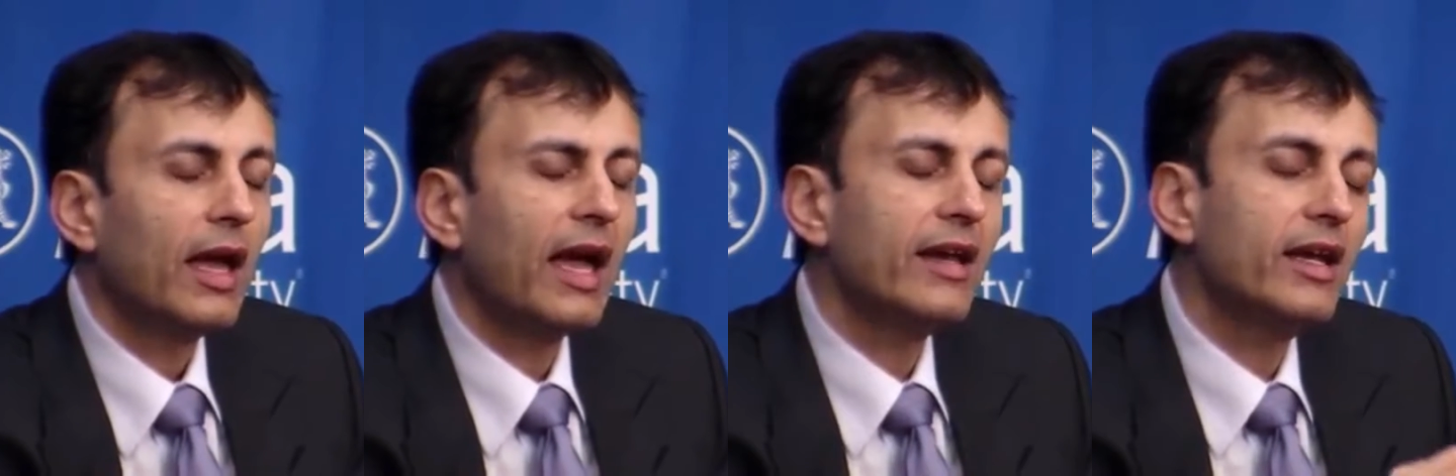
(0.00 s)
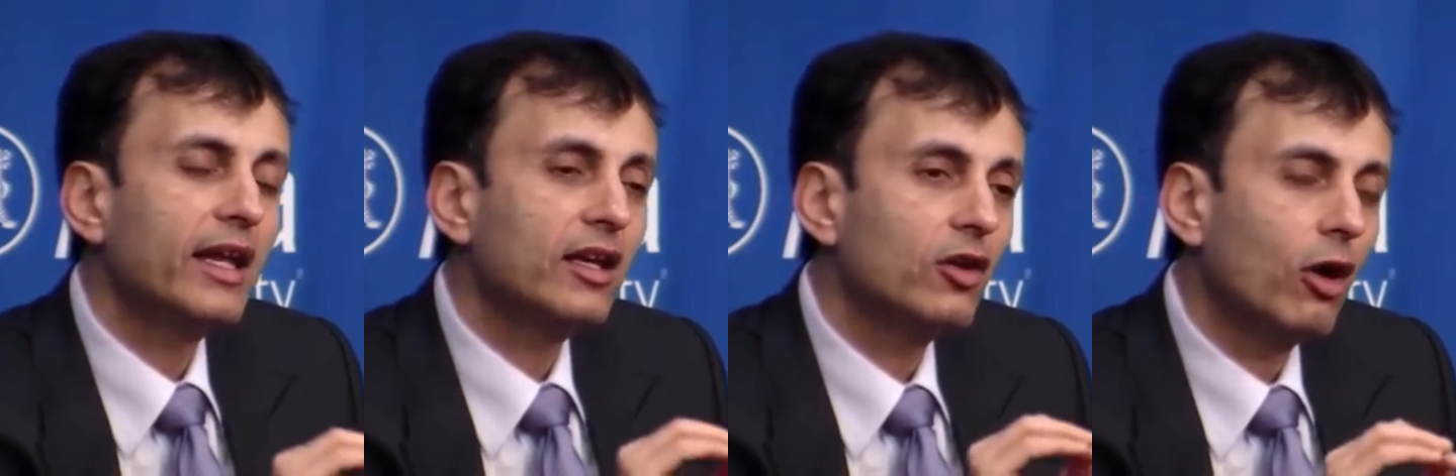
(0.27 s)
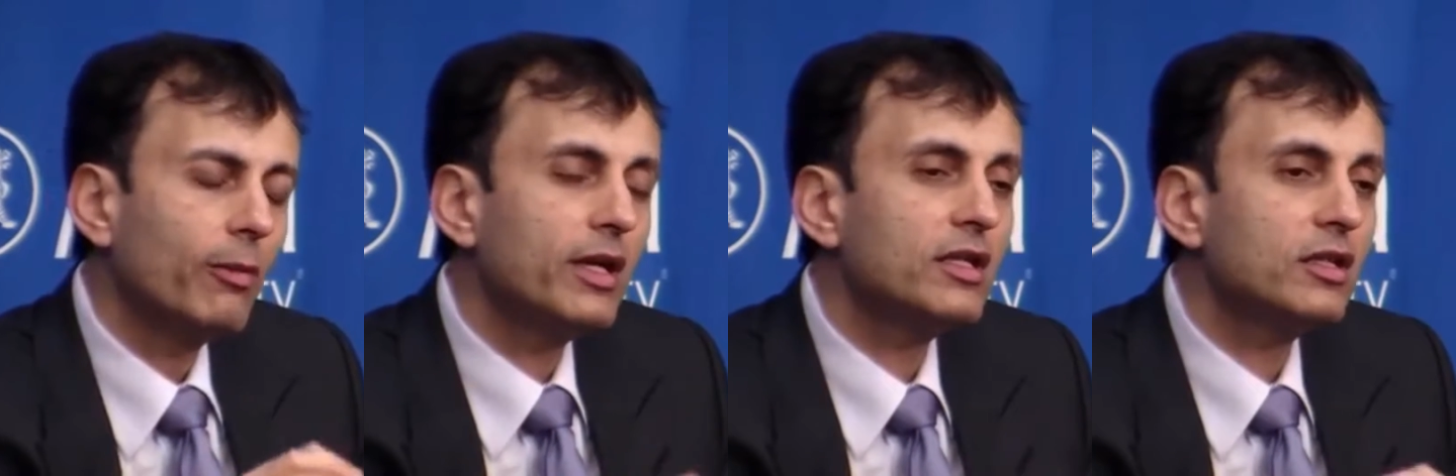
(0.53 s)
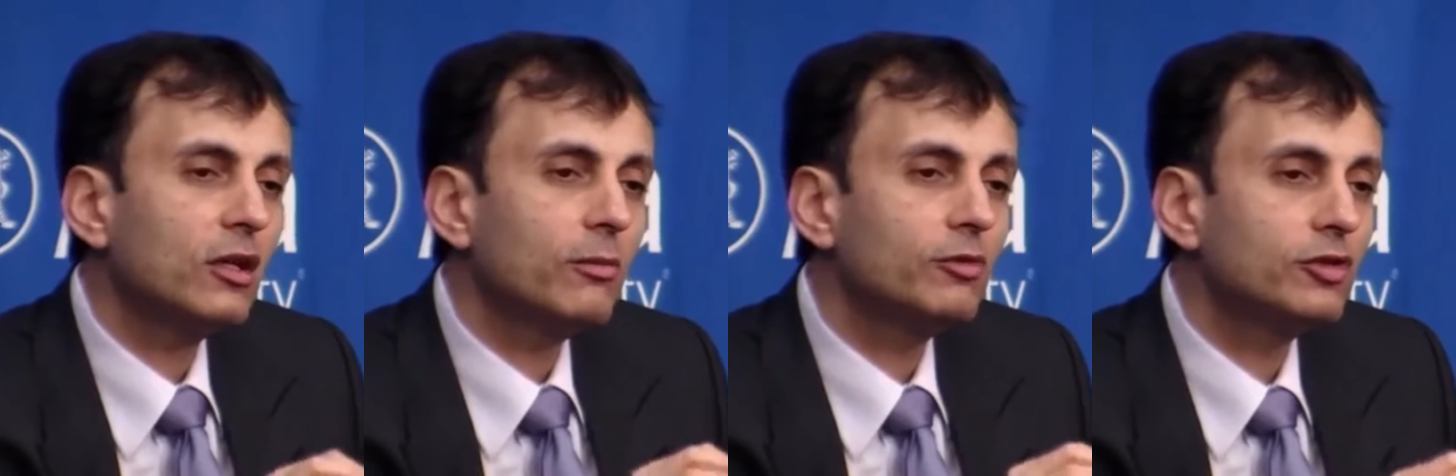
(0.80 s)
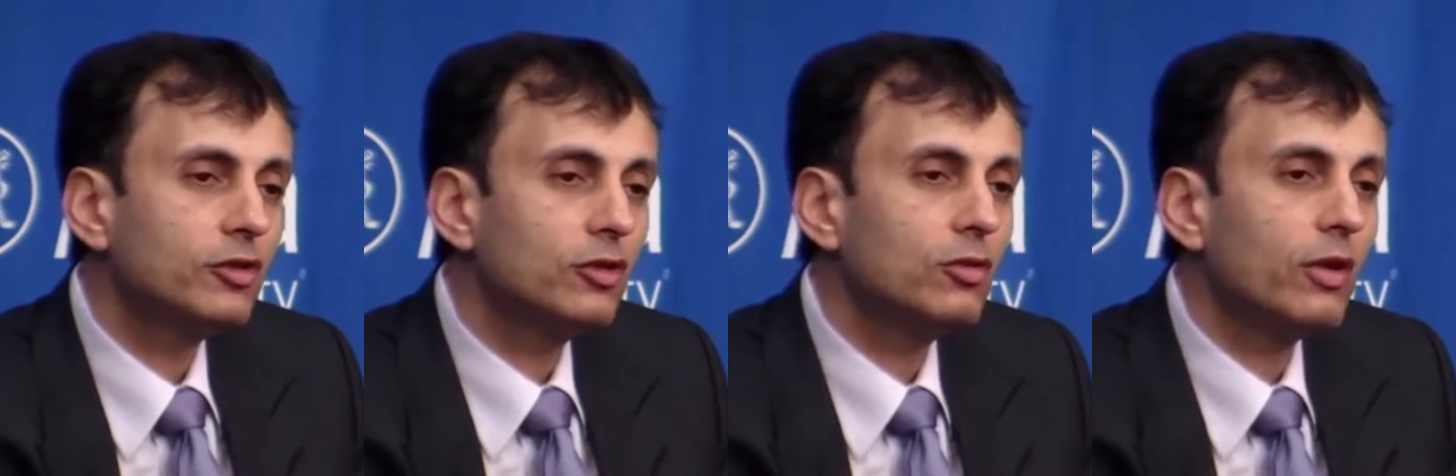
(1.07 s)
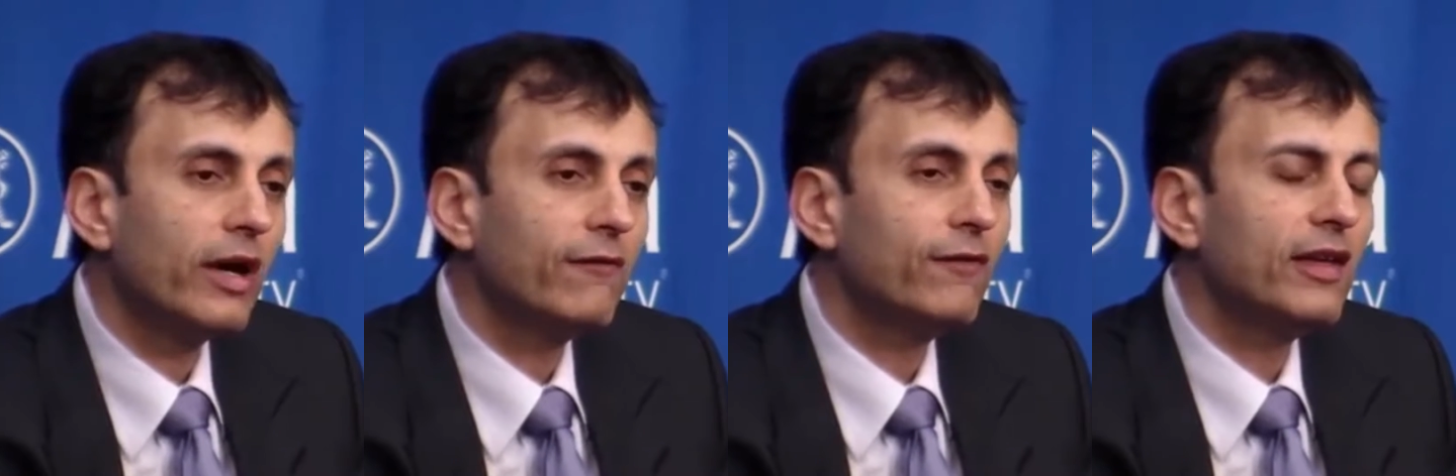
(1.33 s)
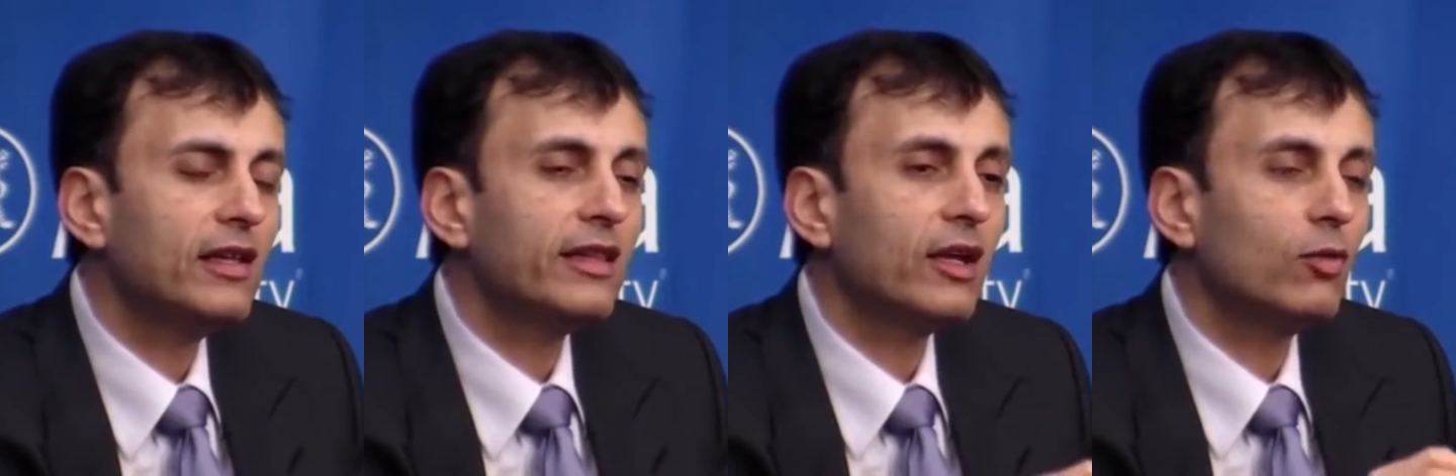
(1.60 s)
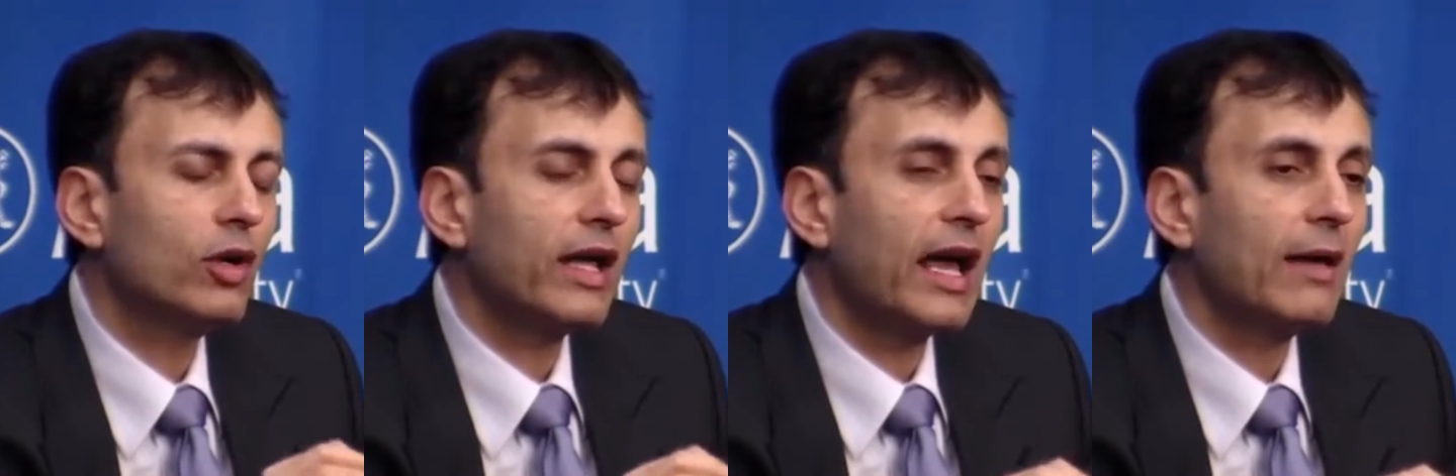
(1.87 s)
And in economic terms, too, I feel
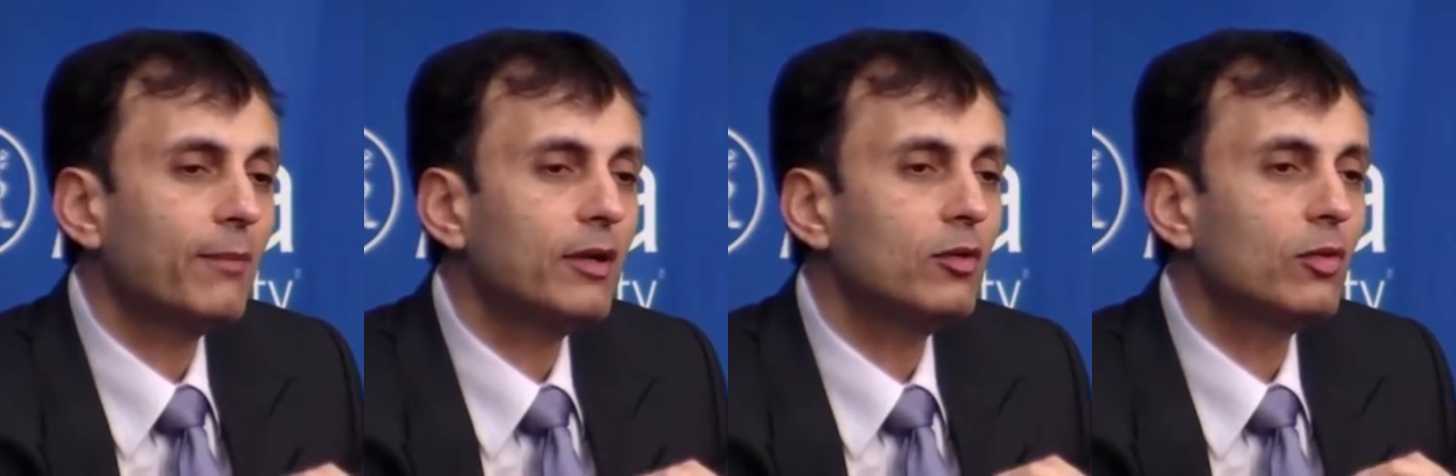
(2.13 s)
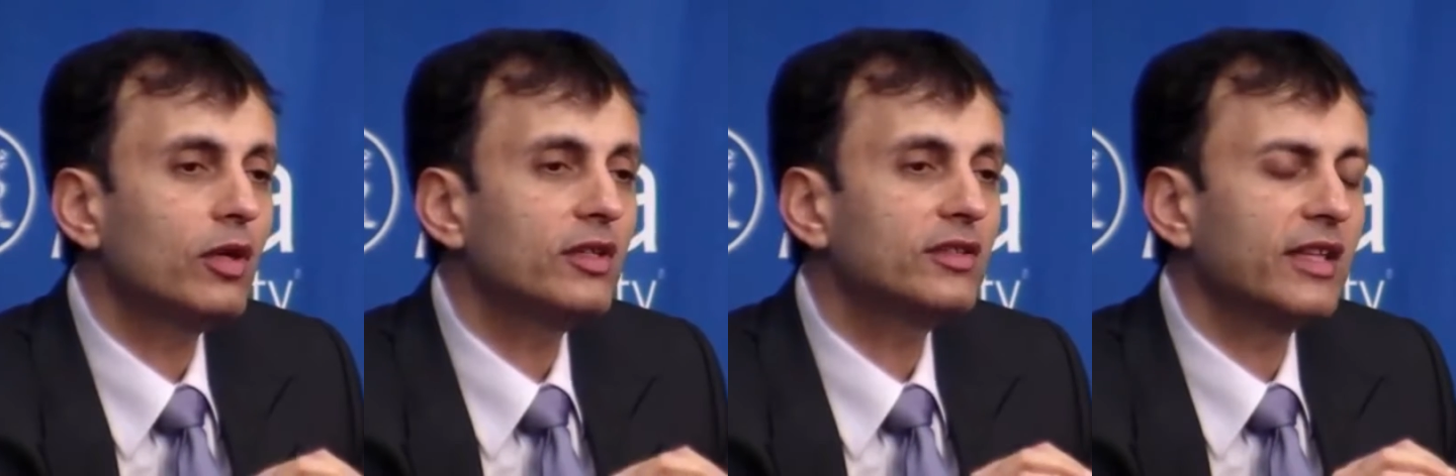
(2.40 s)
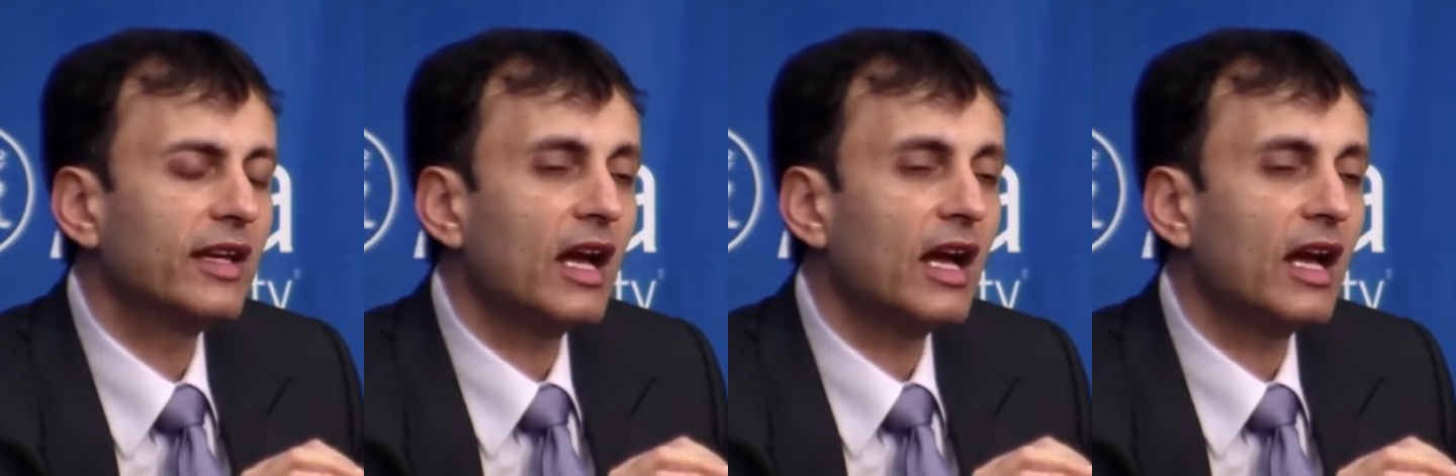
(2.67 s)
that what happened was